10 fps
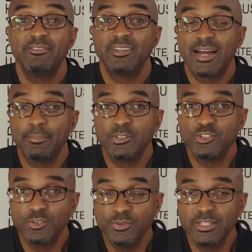an
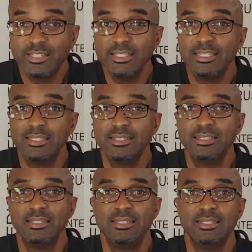opportunity
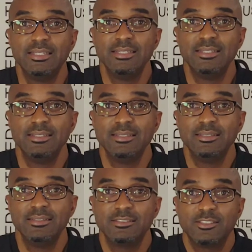
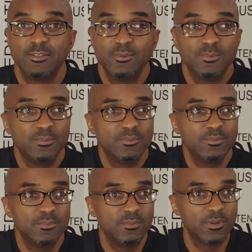to
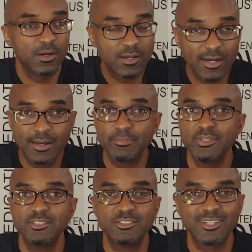
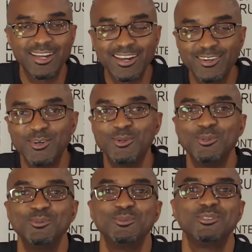accomplish our
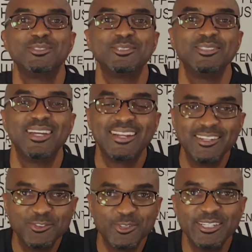goals and
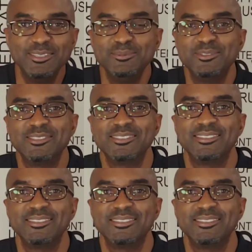our dreams.